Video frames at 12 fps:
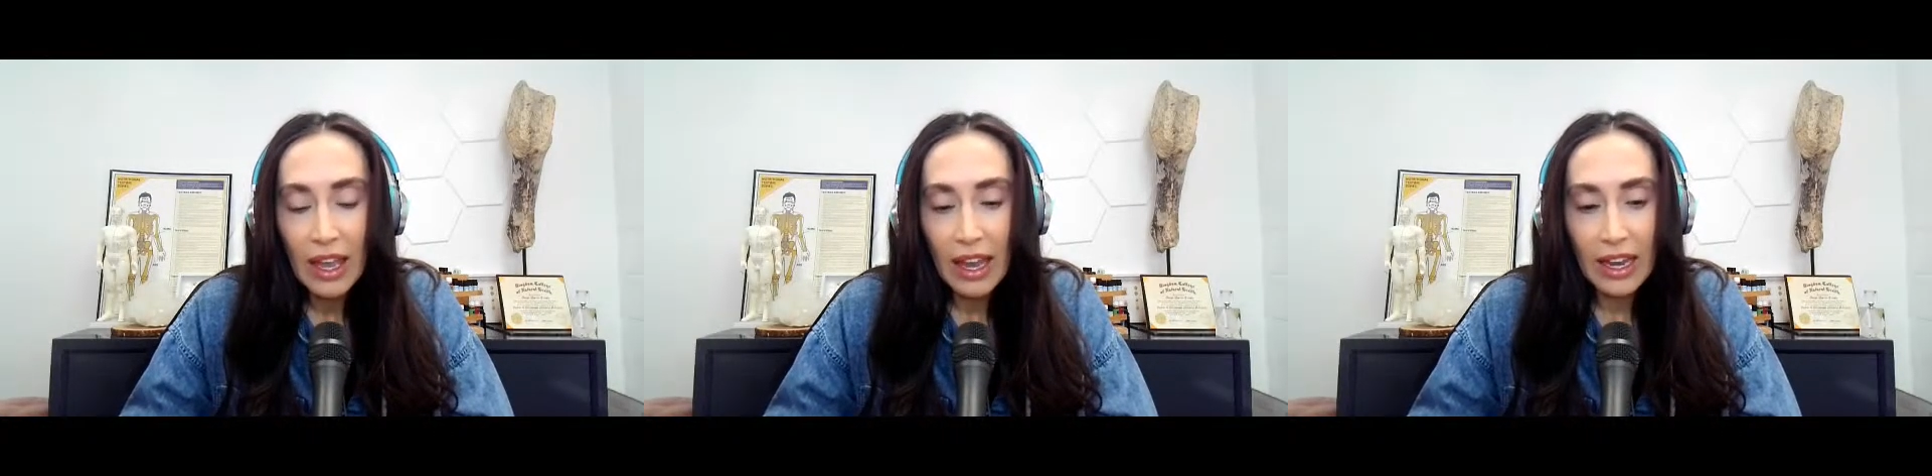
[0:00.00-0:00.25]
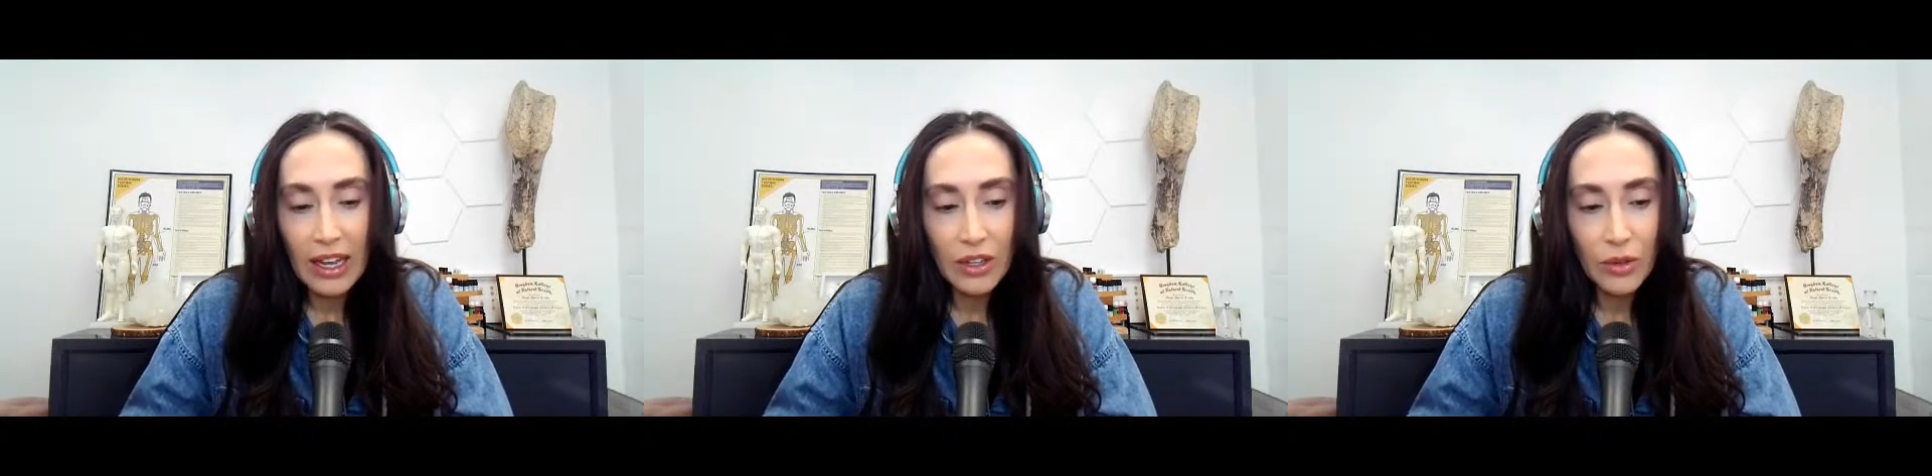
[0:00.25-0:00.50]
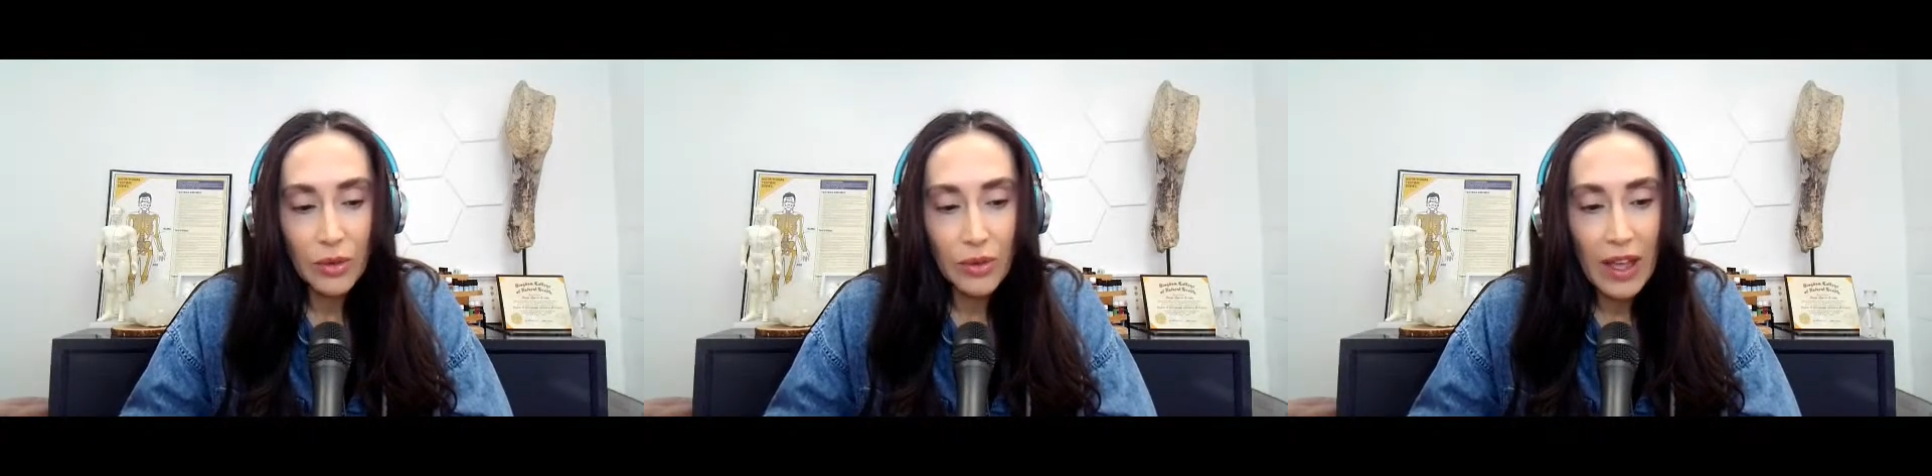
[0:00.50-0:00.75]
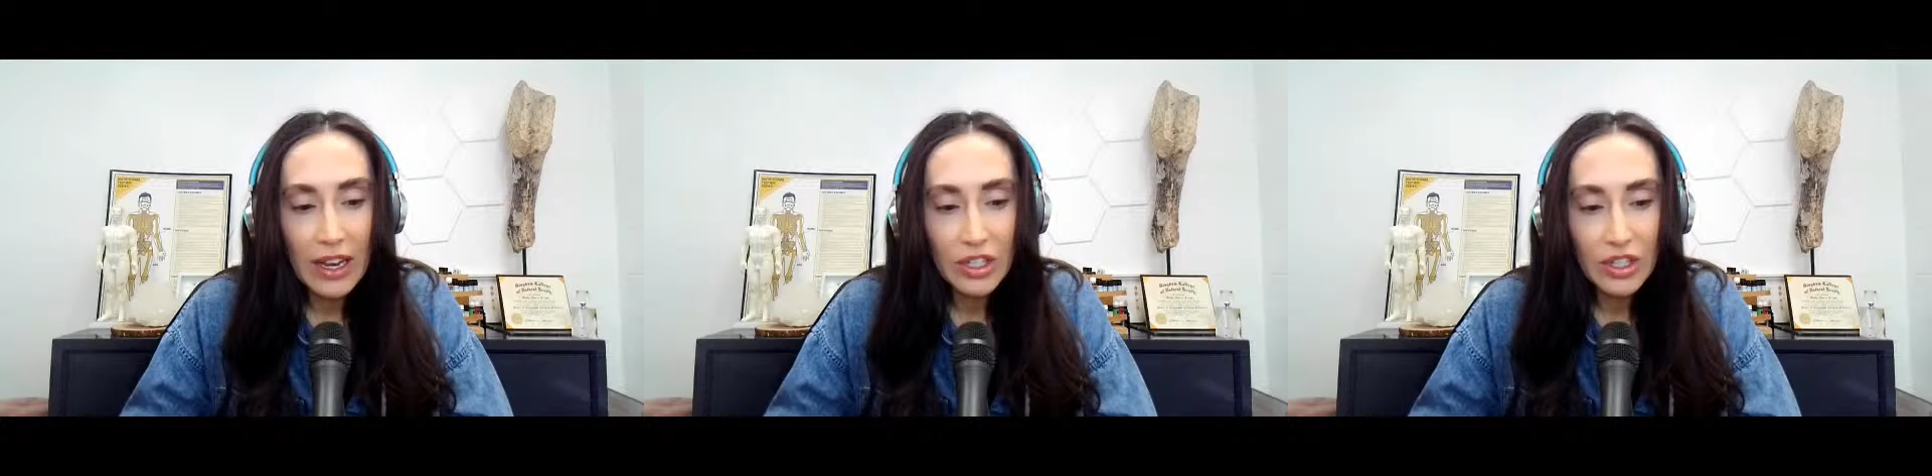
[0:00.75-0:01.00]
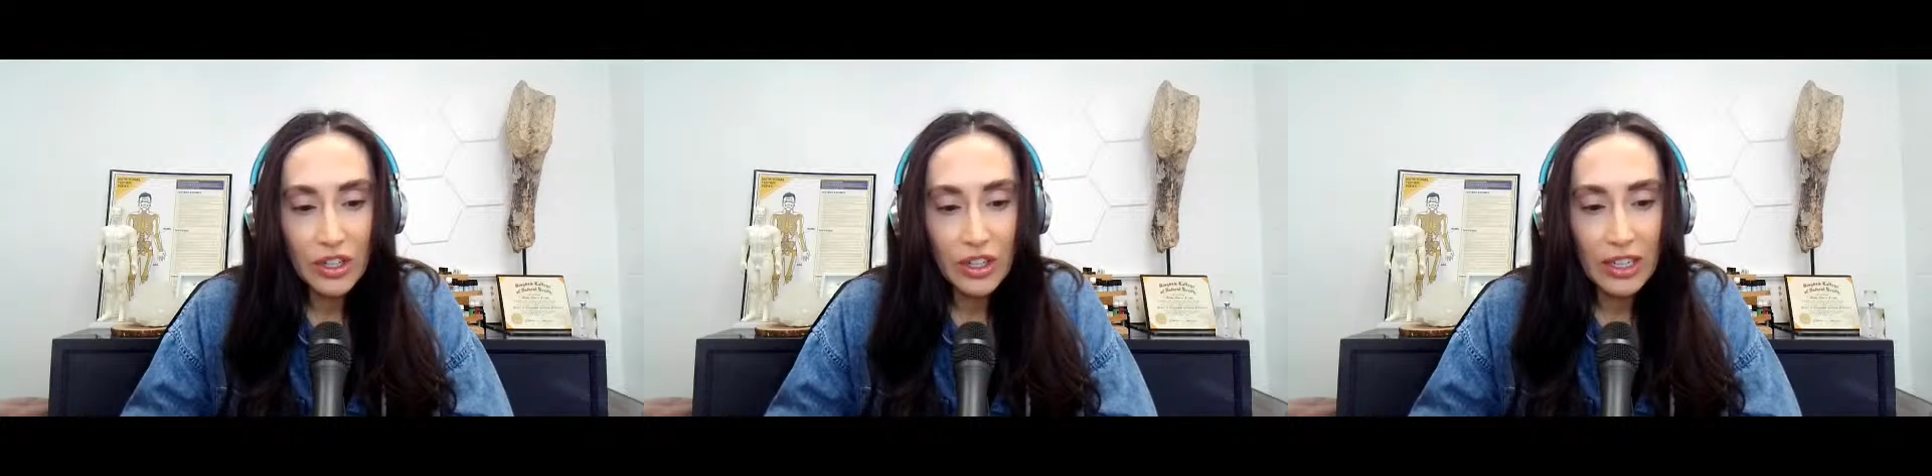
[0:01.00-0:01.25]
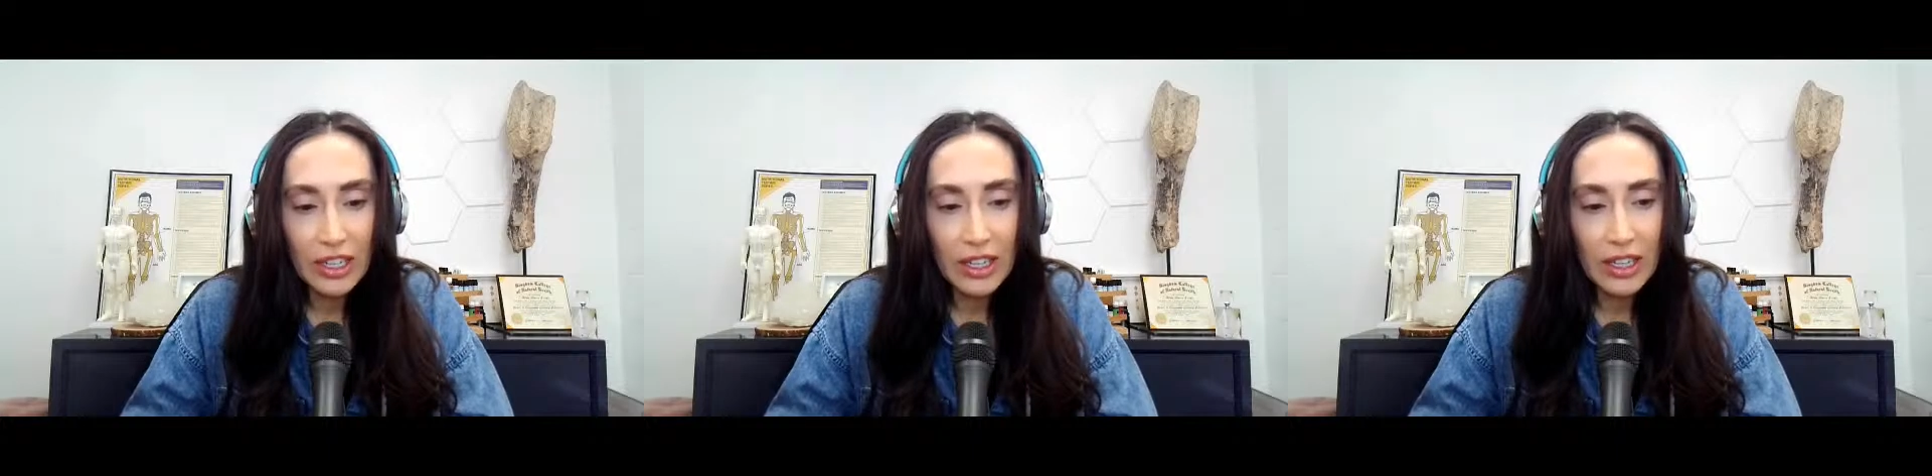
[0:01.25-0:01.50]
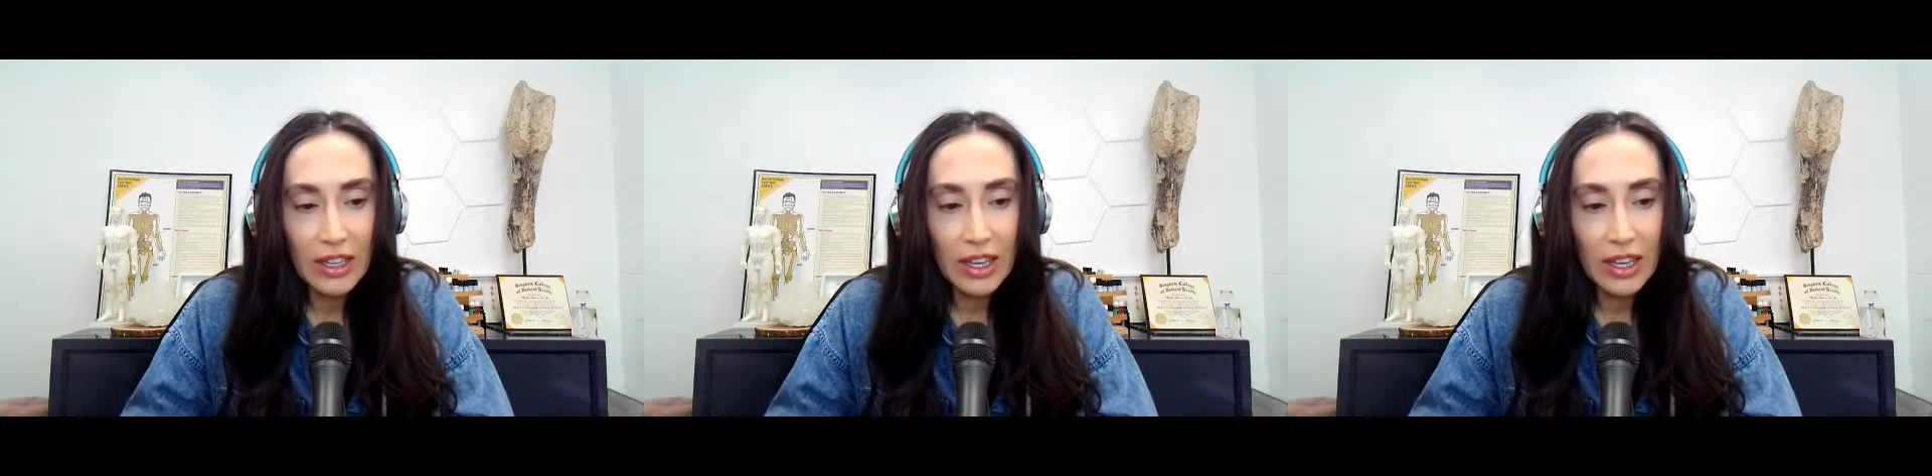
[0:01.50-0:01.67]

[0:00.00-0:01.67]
And through that journey